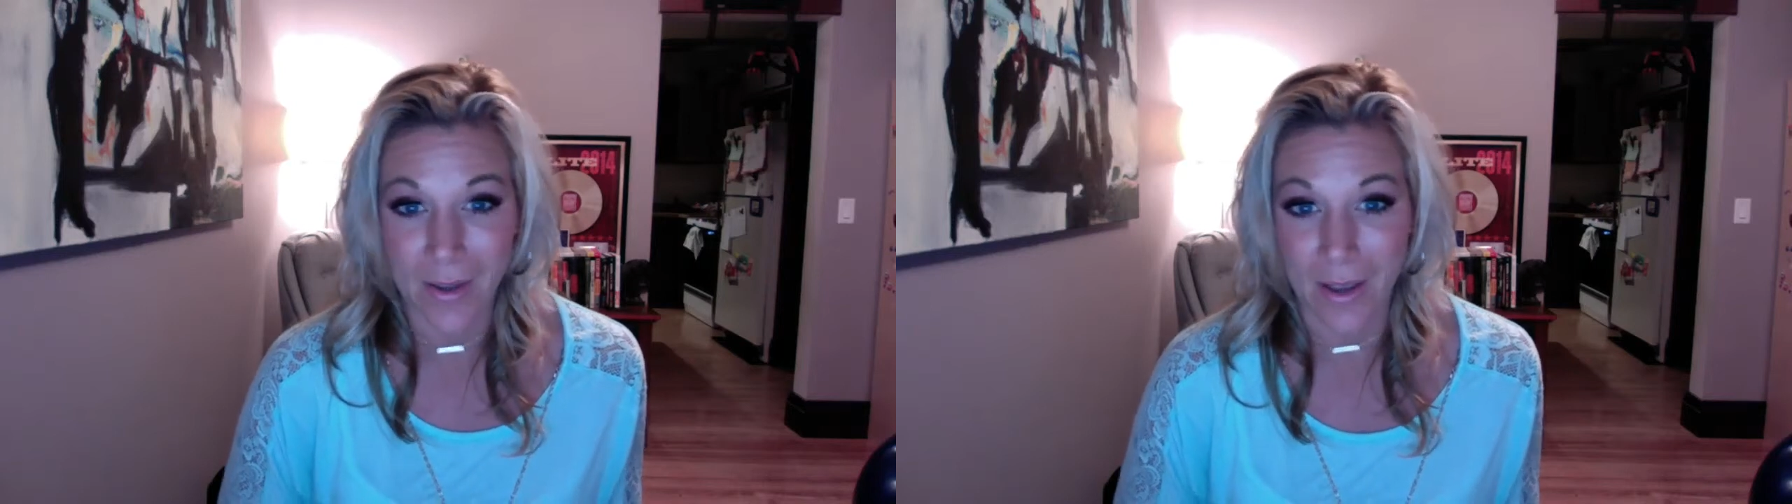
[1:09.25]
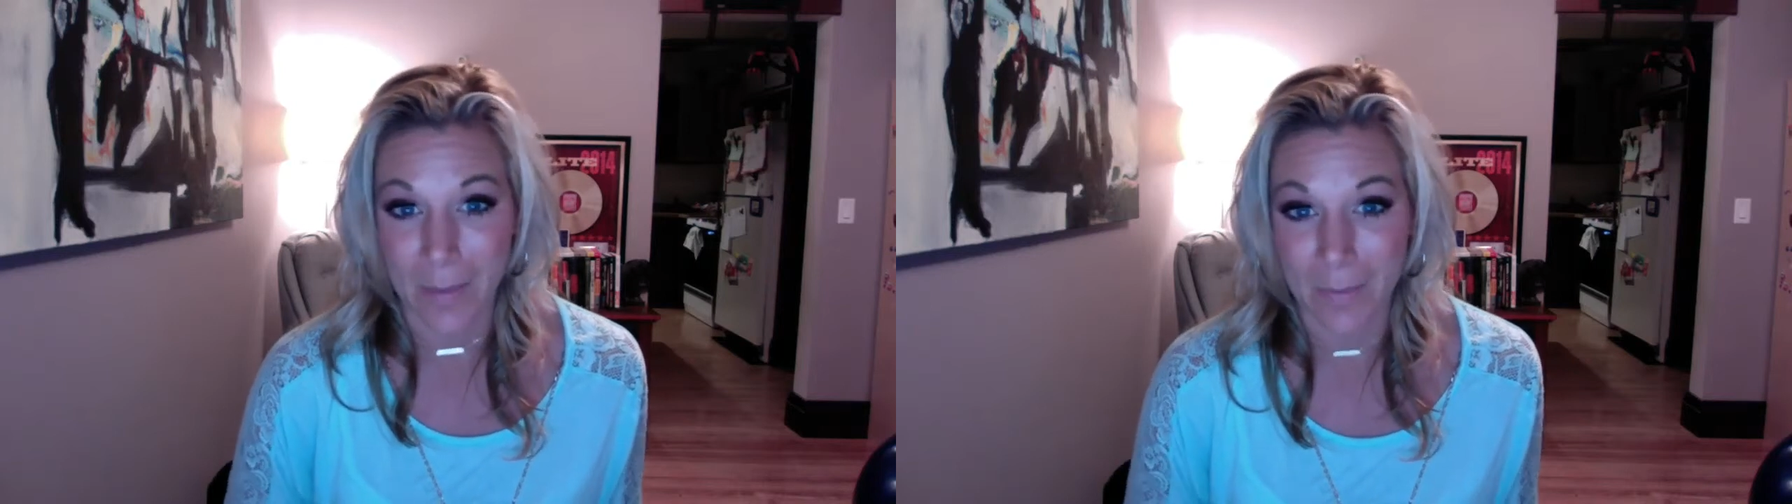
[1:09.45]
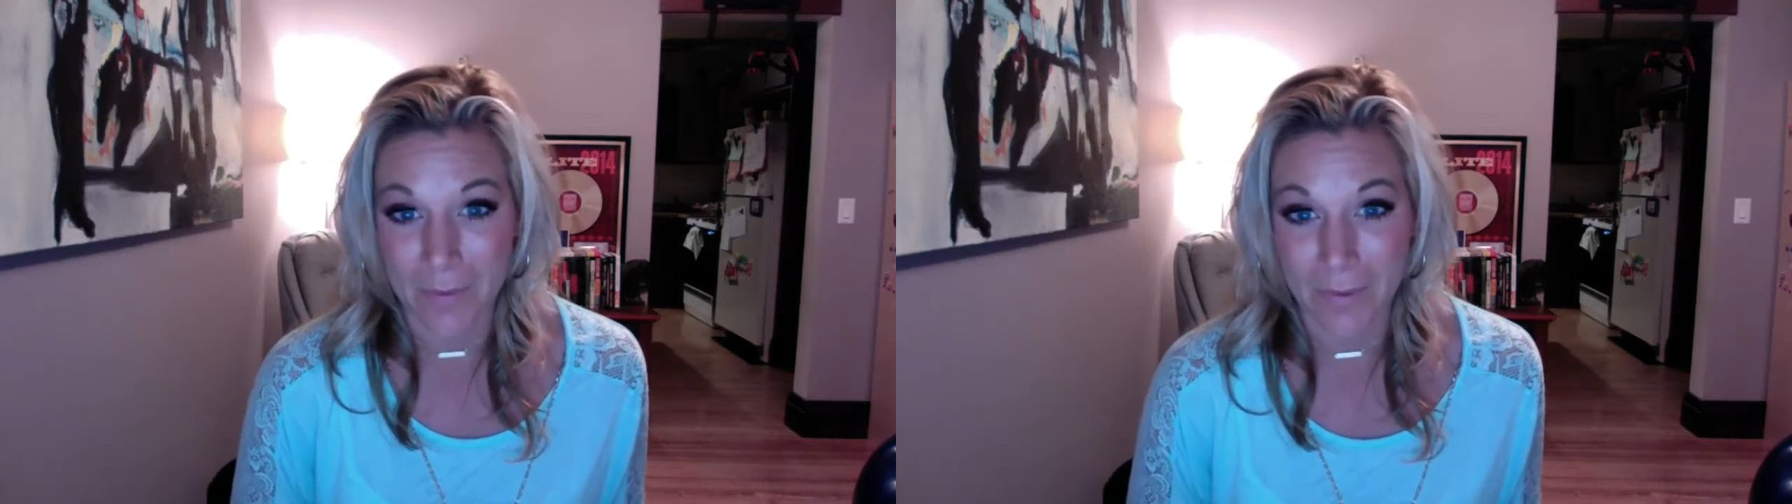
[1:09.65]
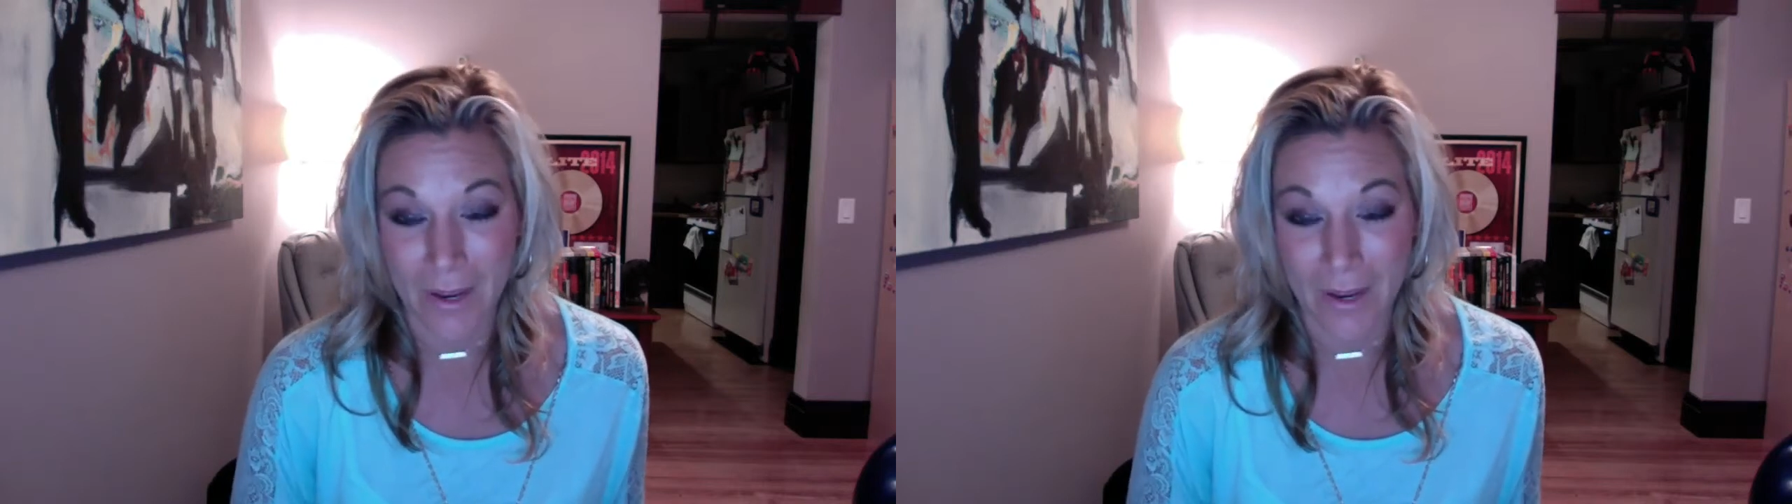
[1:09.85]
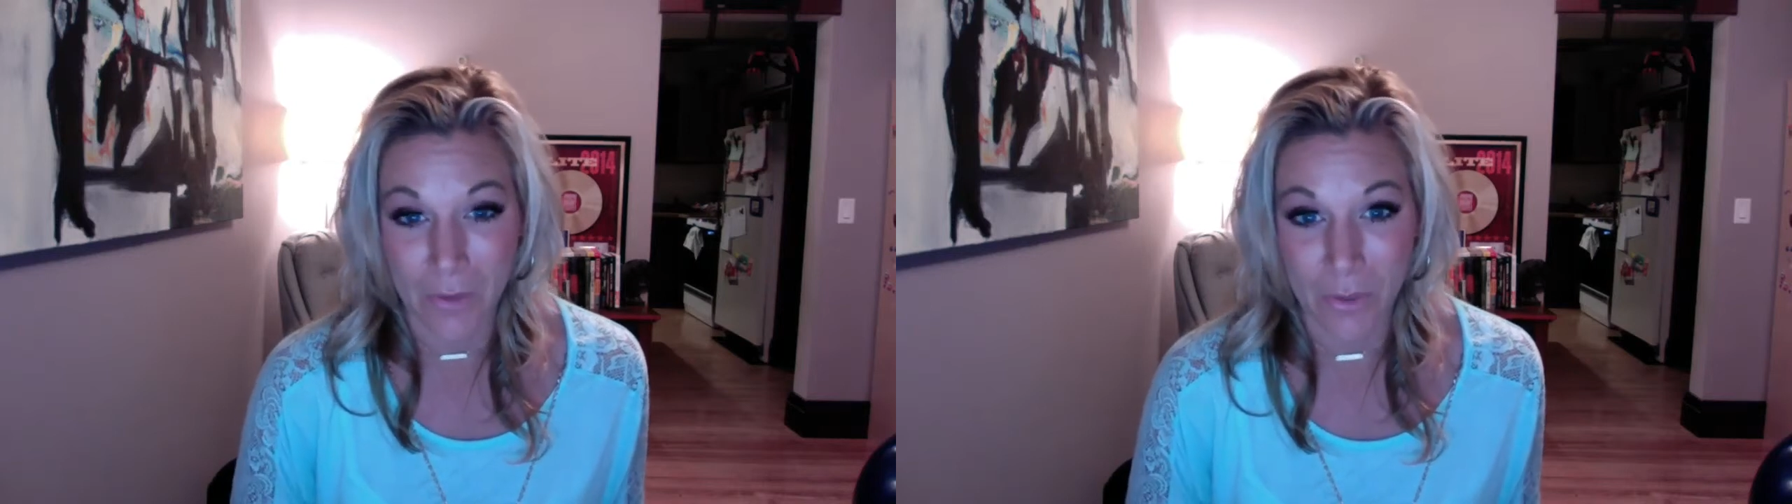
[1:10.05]
Um, if I
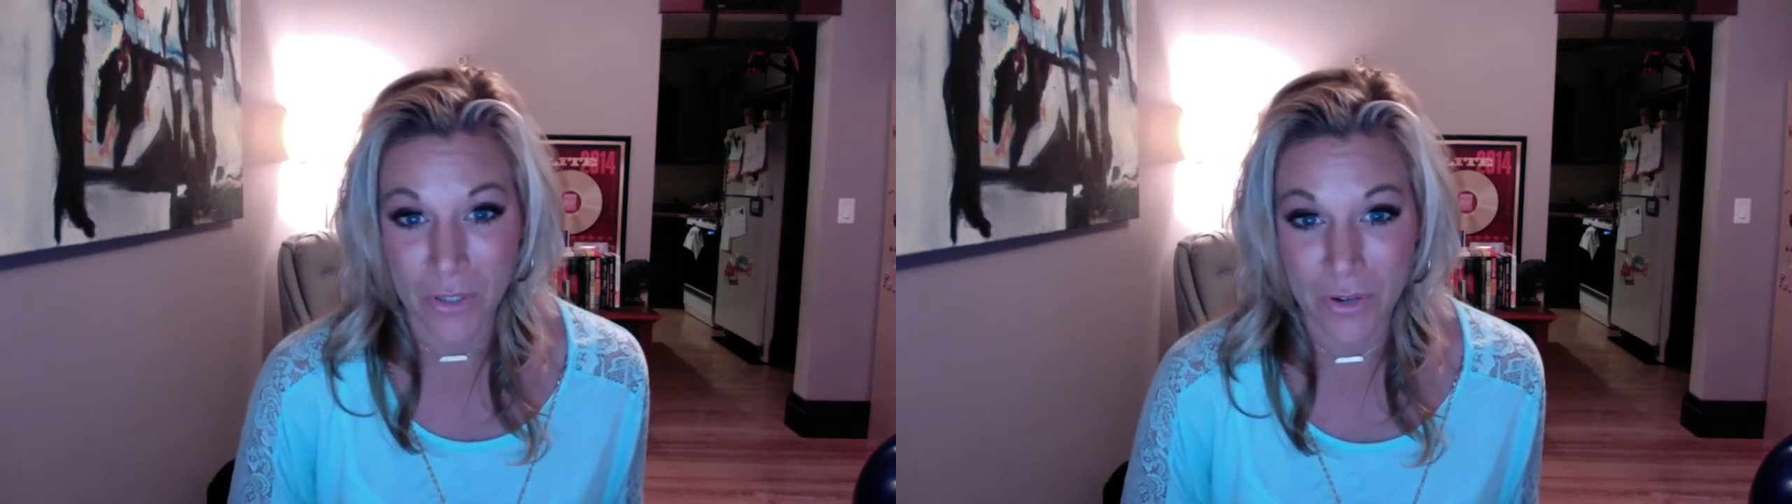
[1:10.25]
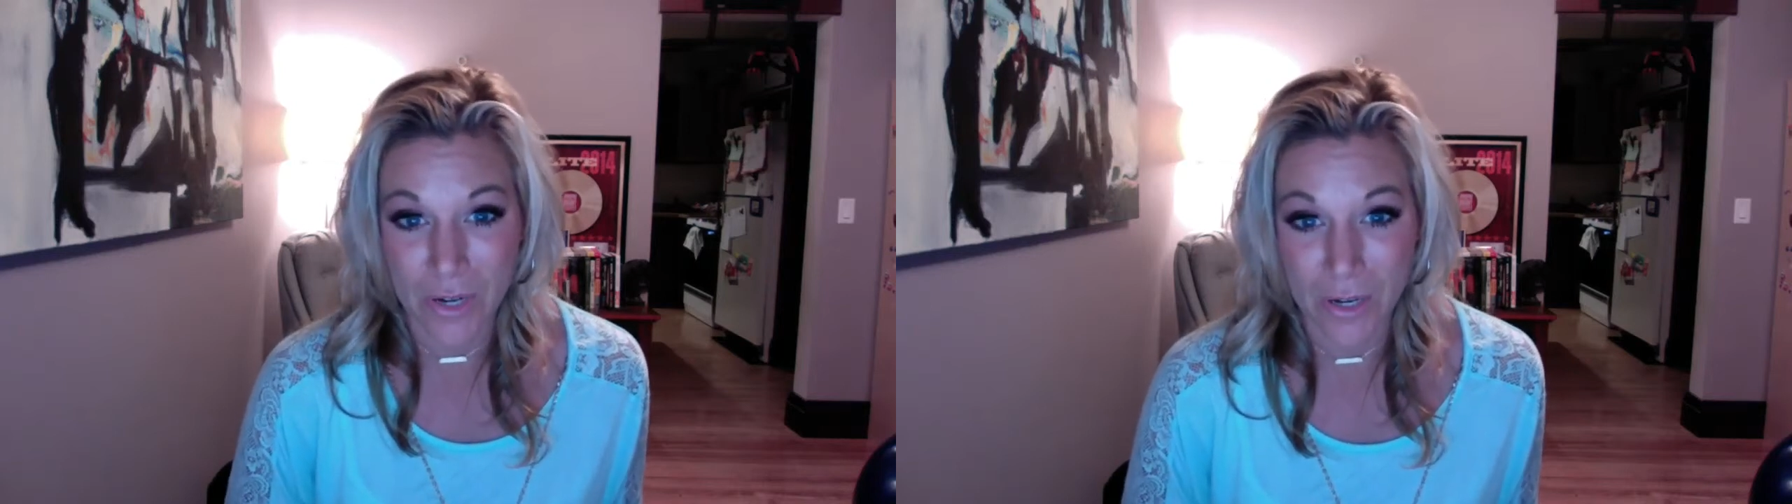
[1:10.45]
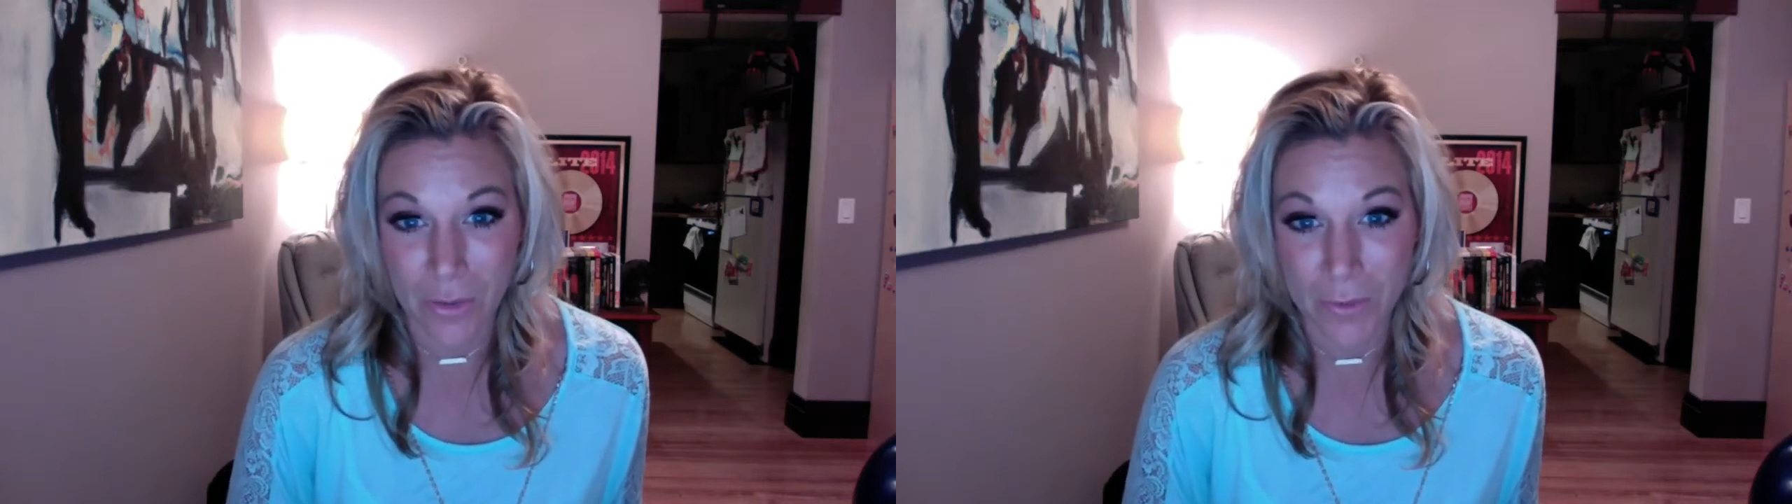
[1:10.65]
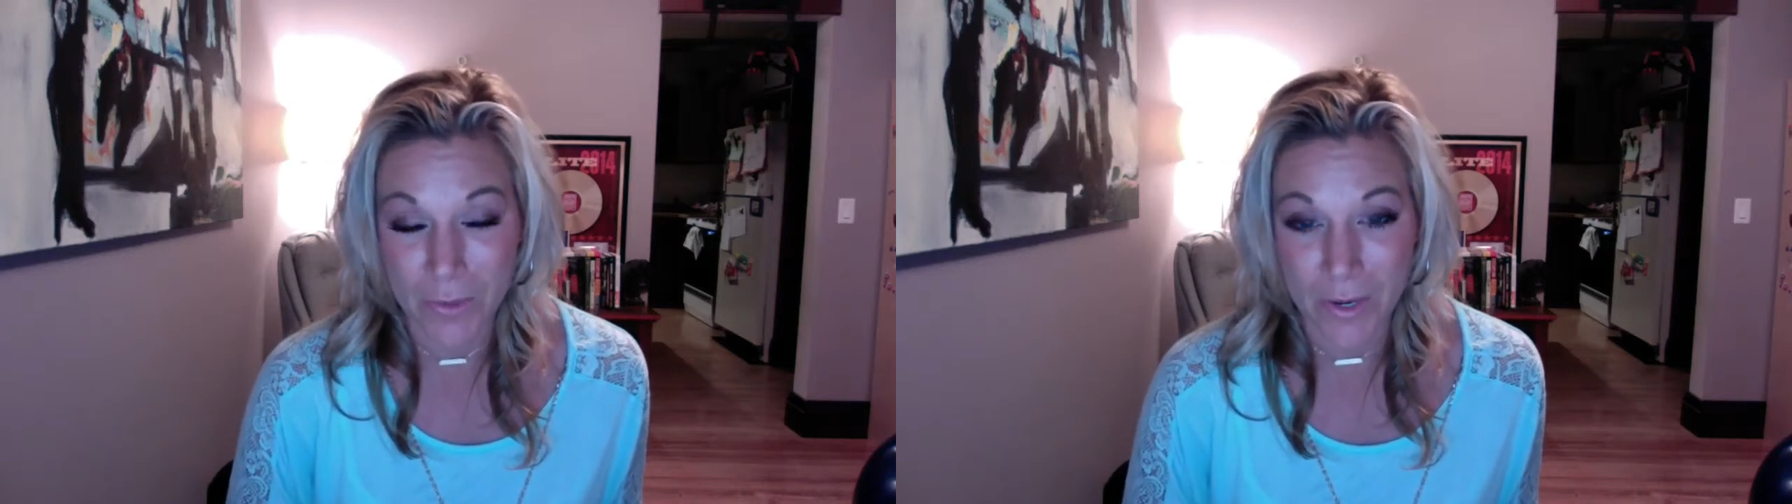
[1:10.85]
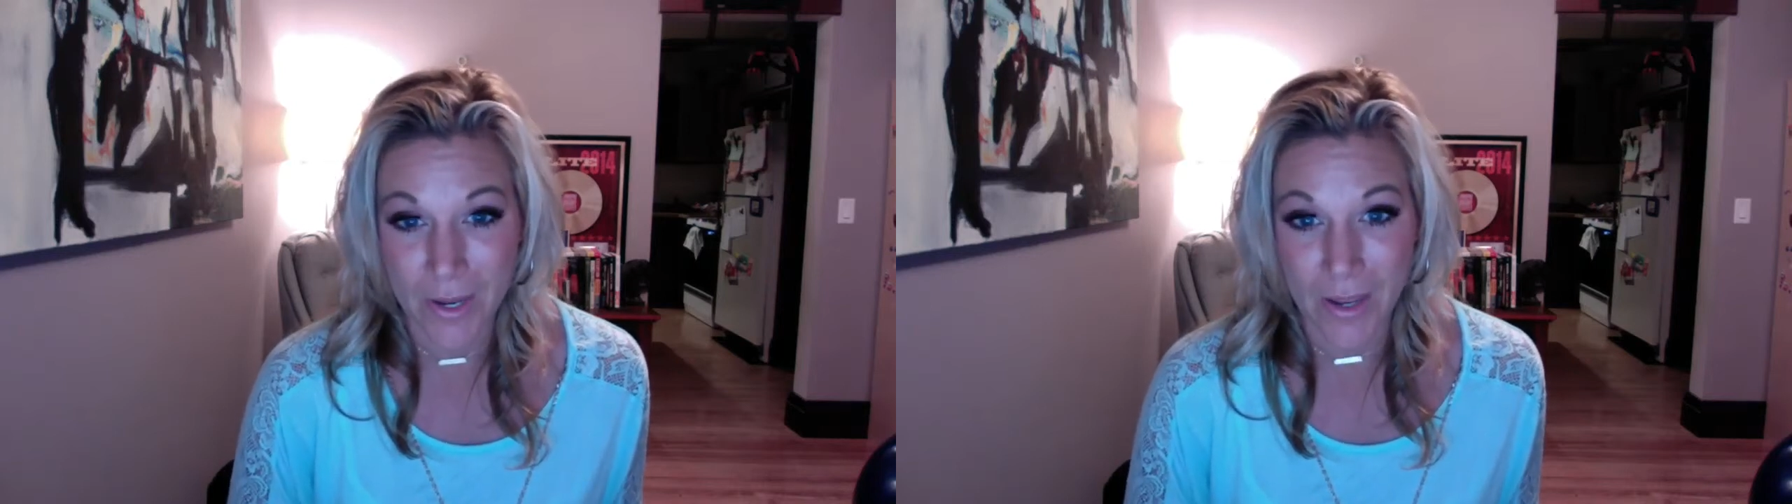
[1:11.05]
have coach training groups
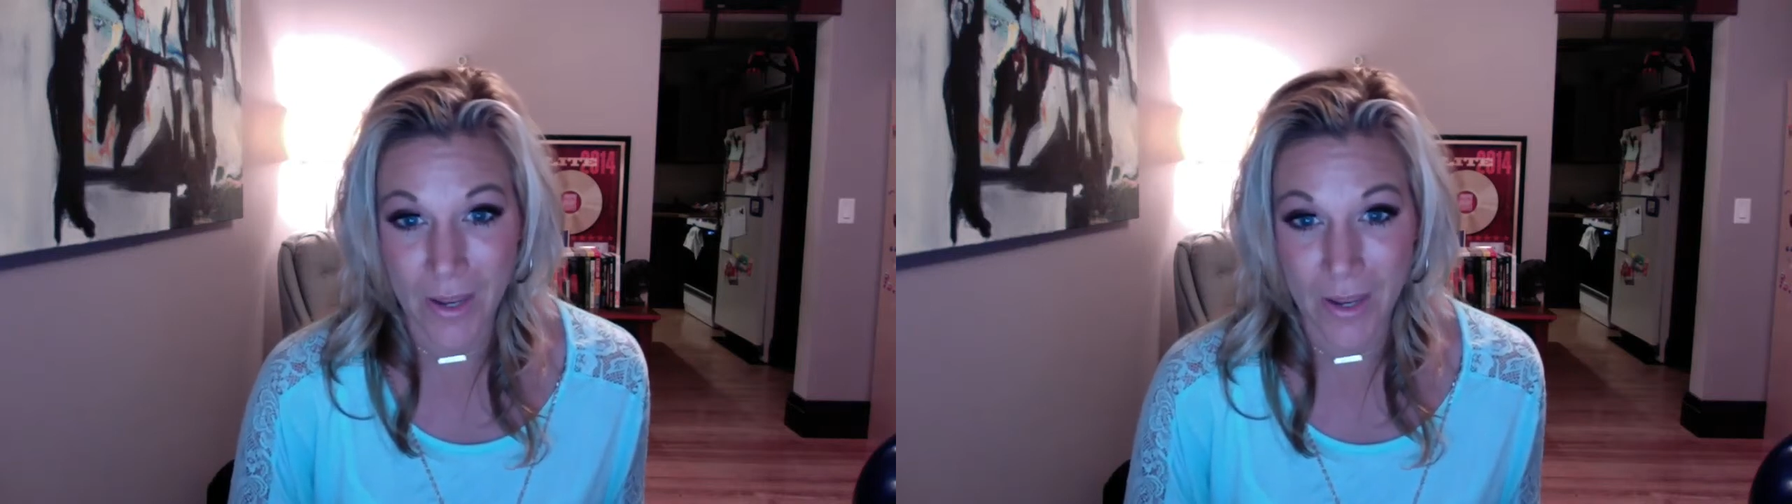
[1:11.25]
running,